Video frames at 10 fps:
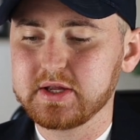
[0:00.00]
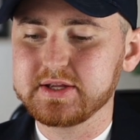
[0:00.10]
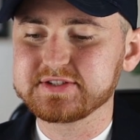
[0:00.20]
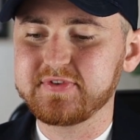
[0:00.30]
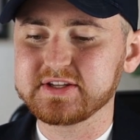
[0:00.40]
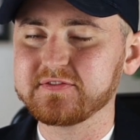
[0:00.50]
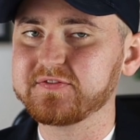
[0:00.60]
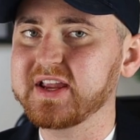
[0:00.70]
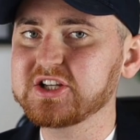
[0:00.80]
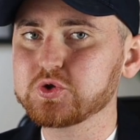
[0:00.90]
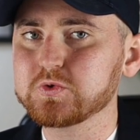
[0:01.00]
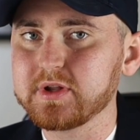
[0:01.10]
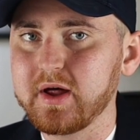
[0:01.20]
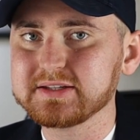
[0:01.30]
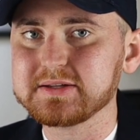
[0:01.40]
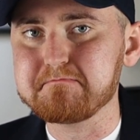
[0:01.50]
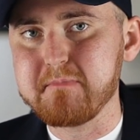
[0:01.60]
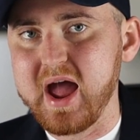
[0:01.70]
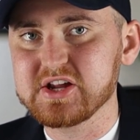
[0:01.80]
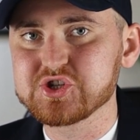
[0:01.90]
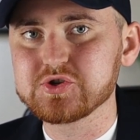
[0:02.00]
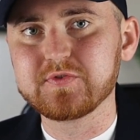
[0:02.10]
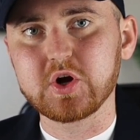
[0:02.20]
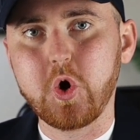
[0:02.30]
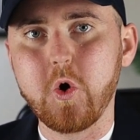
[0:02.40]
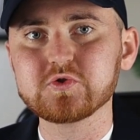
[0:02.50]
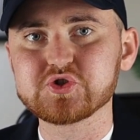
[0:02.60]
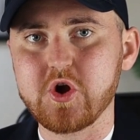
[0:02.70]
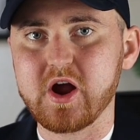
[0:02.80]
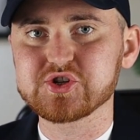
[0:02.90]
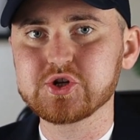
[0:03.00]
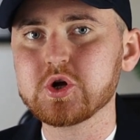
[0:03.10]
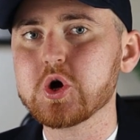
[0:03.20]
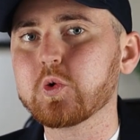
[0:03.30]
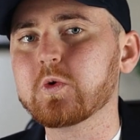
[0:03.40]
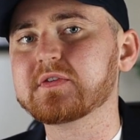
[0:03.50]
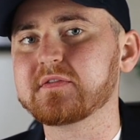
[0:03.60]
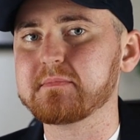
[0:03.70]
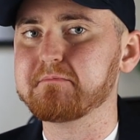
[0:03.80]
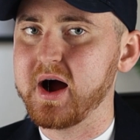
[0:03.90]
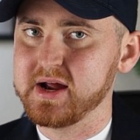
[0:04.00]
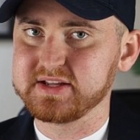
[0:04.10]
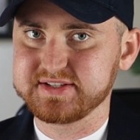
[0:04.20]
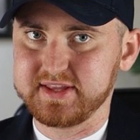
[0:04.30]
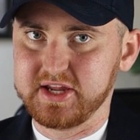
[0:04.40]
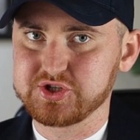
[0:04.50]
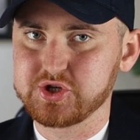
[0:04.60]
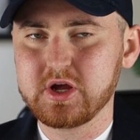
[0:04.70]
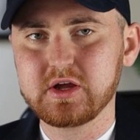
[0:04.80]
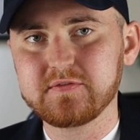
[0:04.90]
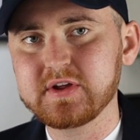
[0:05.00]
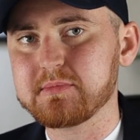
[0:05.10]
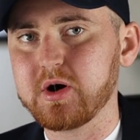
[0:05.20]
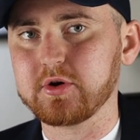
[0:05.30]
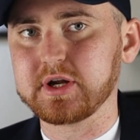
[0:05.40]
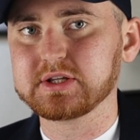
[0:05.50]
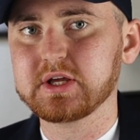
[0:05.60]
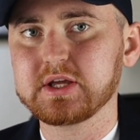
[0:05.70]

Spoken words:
is that they do not match the call to action with the buying stage. Think about it.